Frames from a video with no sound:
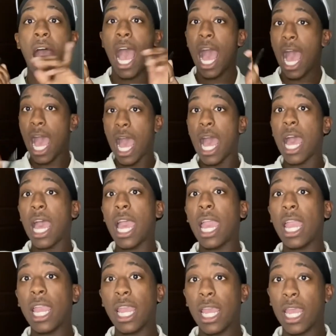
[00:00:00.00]

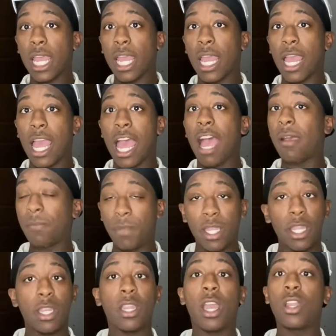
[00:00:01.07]
I have
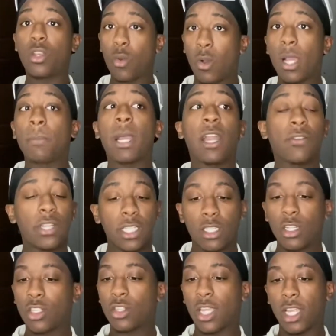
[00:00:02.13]
been doing my
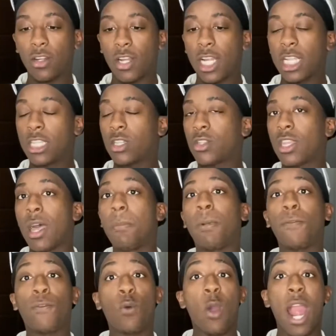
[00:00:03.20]
research like crazy, so that
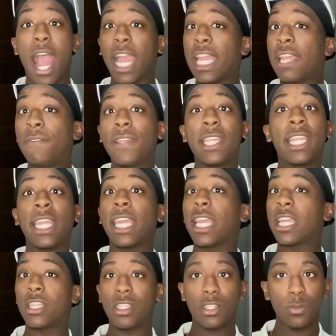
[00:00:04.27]
before I even get
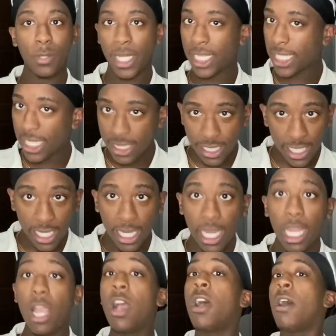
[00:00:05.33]
into
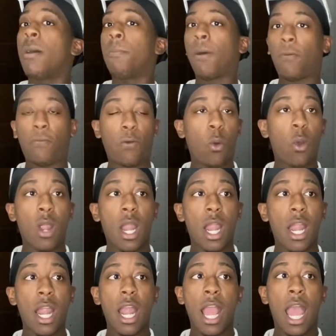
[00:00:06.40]
anything,
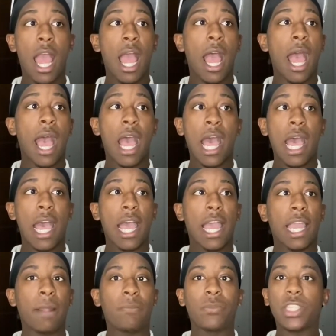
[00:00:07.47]
before
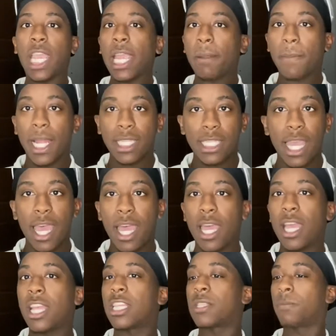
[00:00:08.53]
I take my
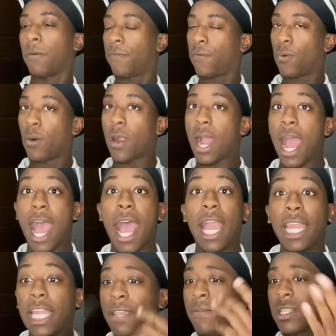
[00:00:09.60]
tests, before I
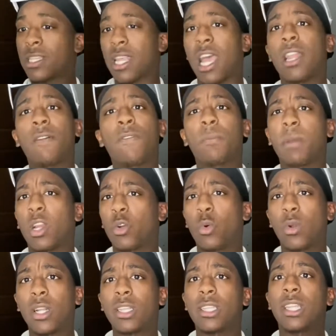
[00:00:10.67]
even sign up for my
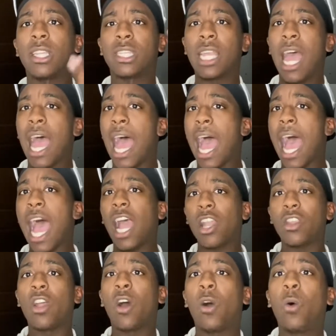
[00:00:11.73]
courses, I
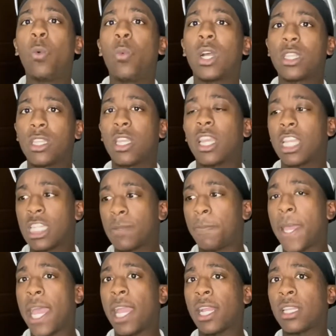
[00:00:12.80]
know what to
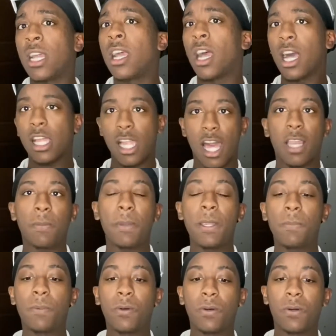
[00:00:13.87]
expect. A lot of
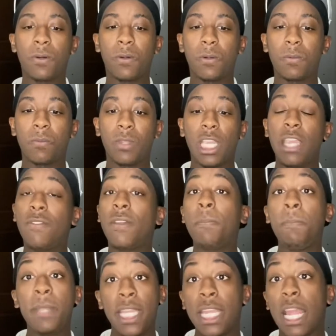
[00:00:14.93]
people, even
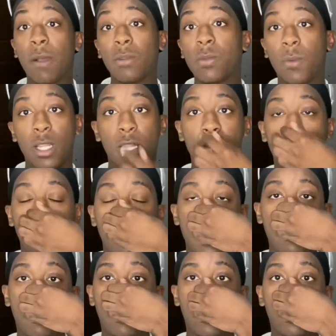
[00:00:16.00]
me, I was one of them
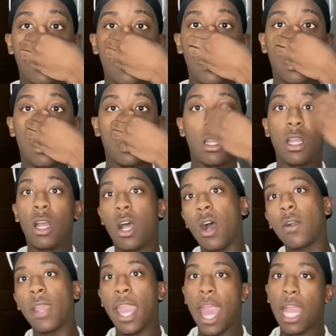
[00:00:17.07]
people.
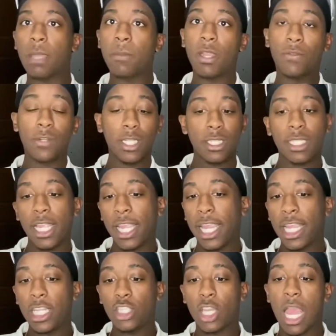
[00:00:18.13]
Okay, I can be a real estate
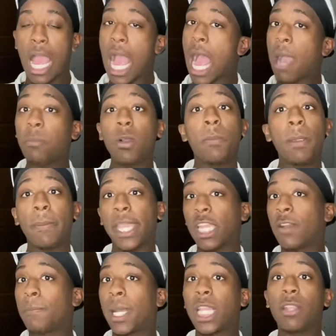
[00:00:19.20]
agent. I'm gonna be
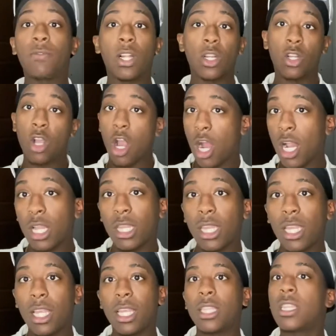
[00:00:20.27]
making money
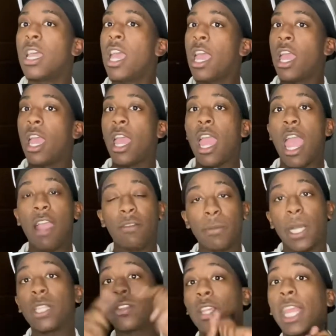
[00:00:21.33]
regardless.
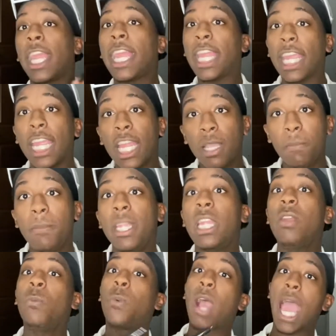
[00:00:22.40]
Everybody's gonna hand me
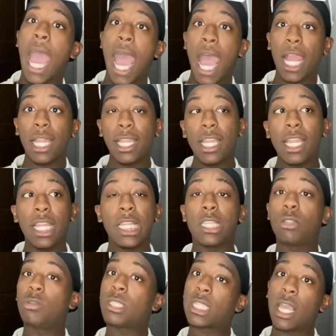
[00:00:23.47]
what I need
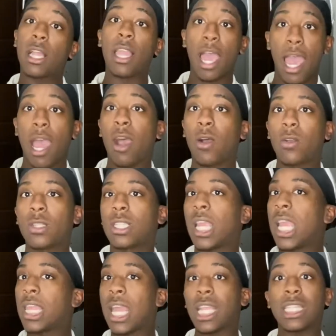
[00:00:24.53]
to sell a house,
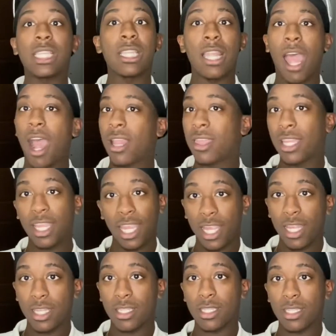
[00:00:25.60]
and that's not the
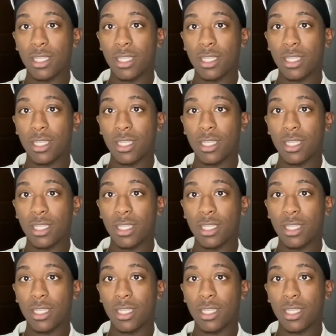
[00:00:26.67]
case.